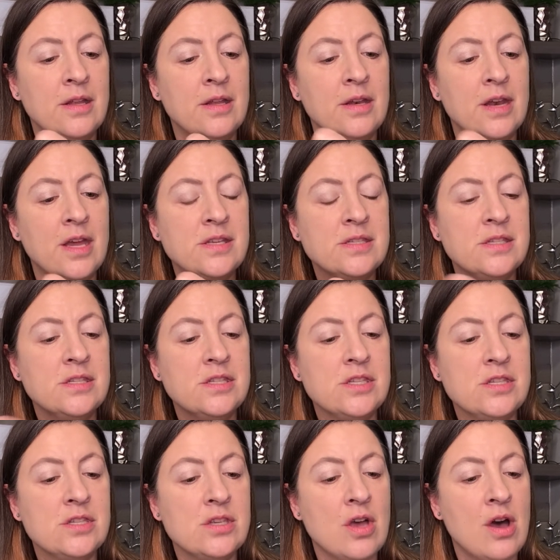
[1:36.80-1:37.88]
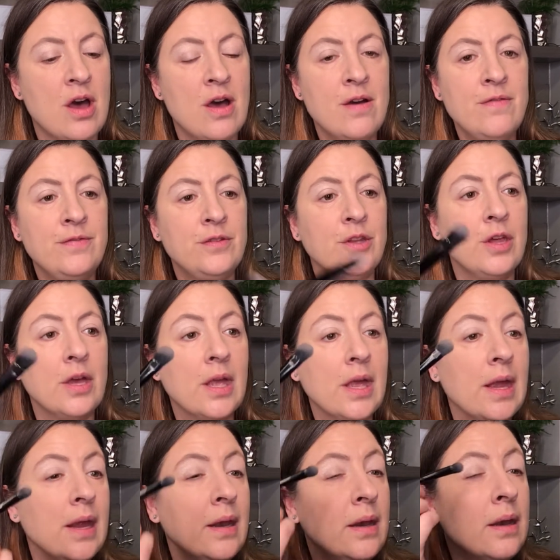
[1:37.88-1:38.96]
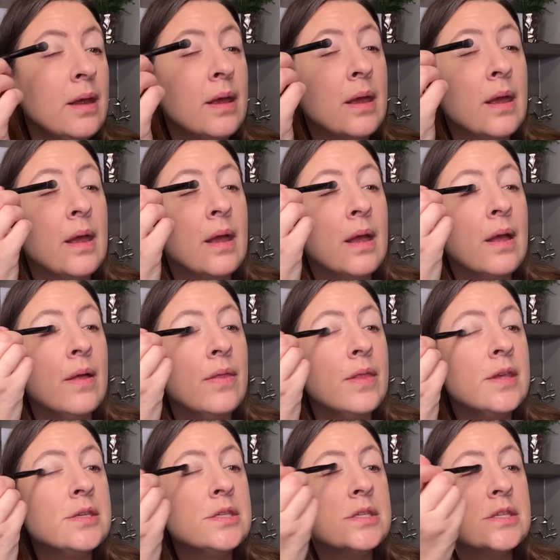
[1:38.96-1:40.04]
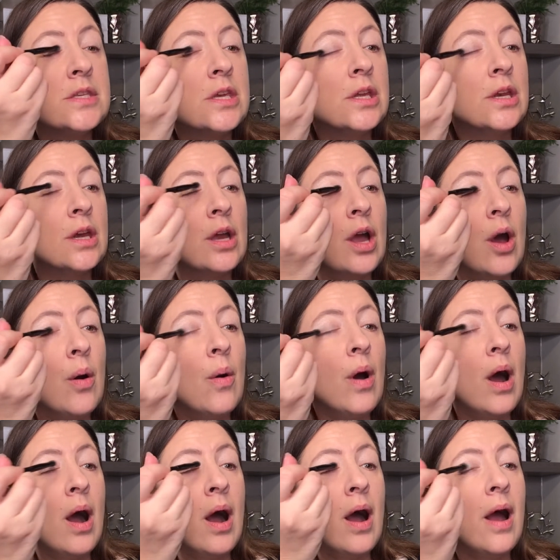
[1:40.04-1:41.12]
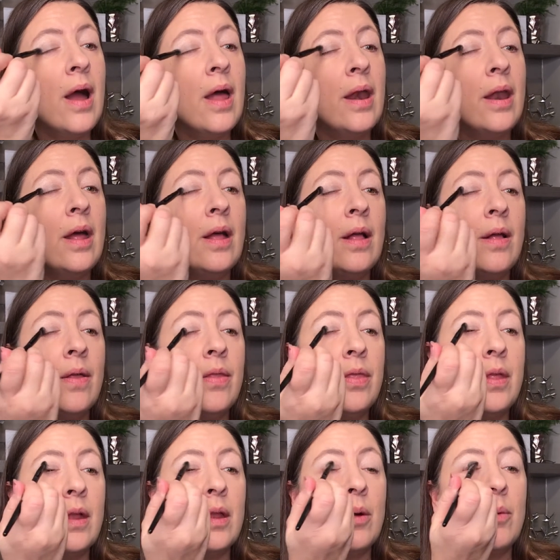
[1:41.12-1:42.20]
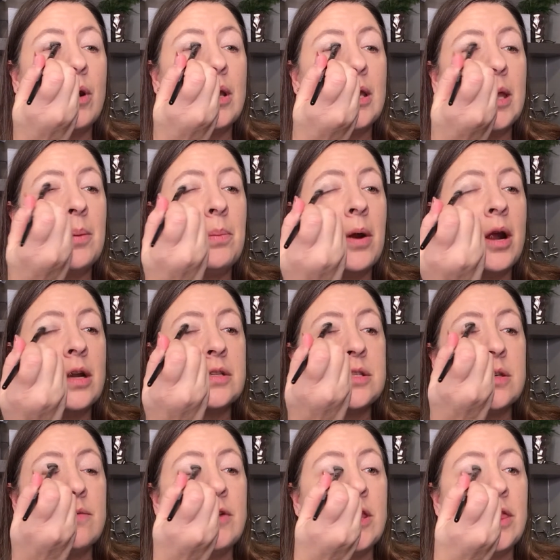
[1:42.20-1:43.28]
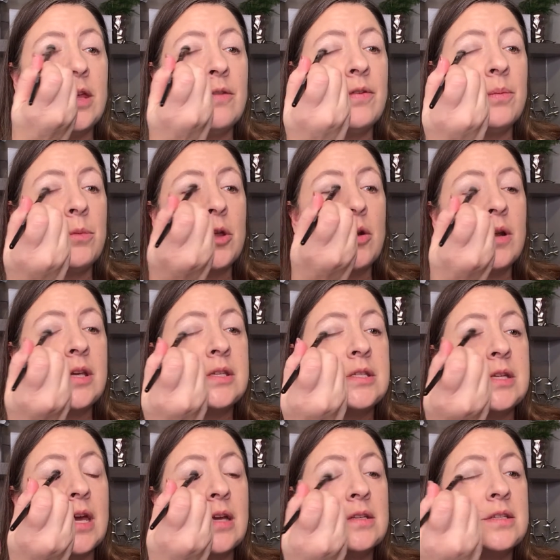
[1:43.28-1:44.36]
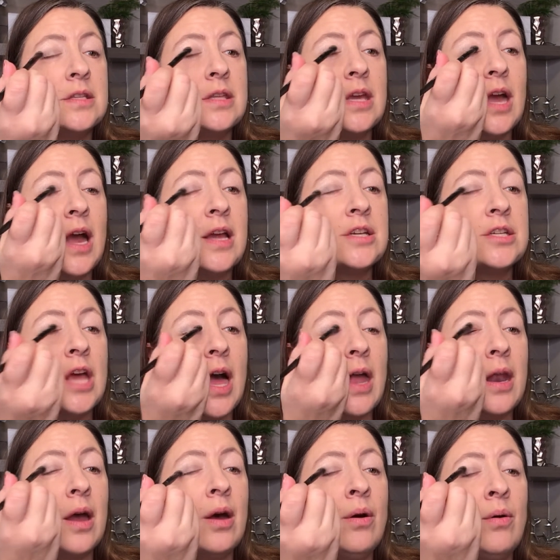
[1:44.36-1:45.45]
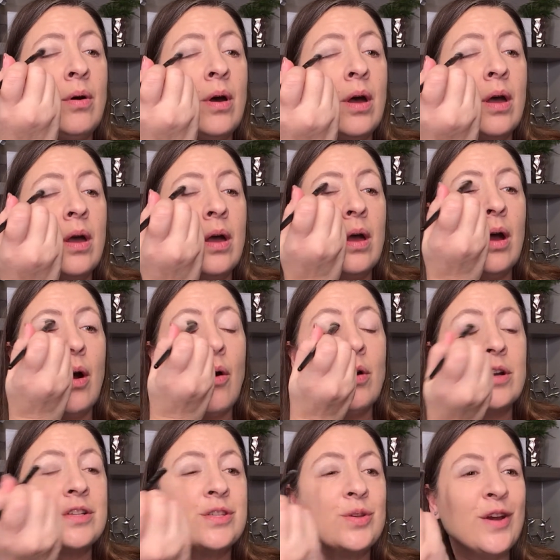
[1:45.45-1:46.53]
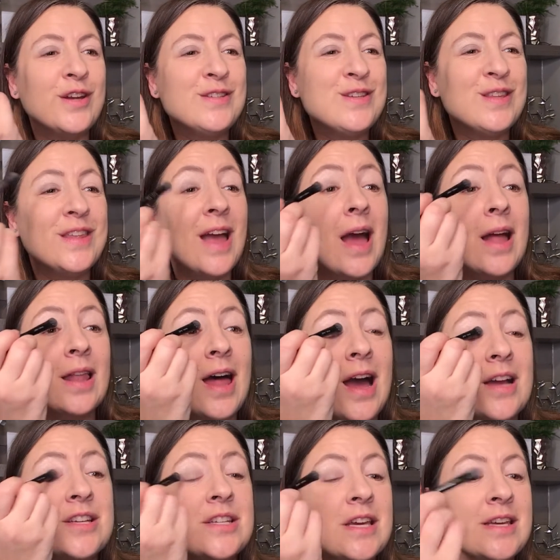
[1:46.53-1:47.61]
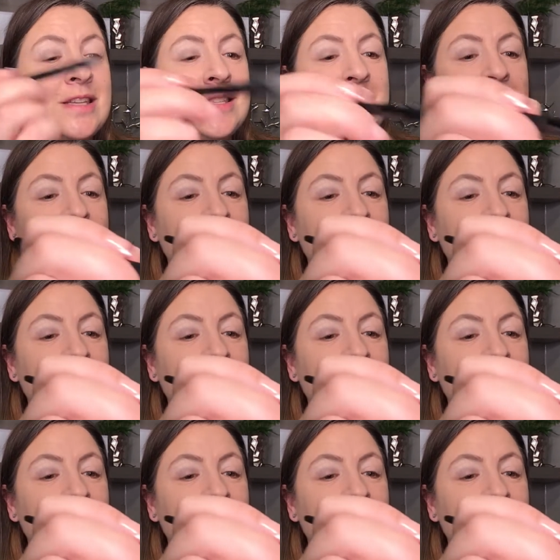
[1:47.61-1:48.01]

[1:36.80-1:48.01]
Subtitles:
nice and soft looking. This is going to go on the lower lid part. So everything from the crease down to the eyeshadow, or sorry, to the eyelashes.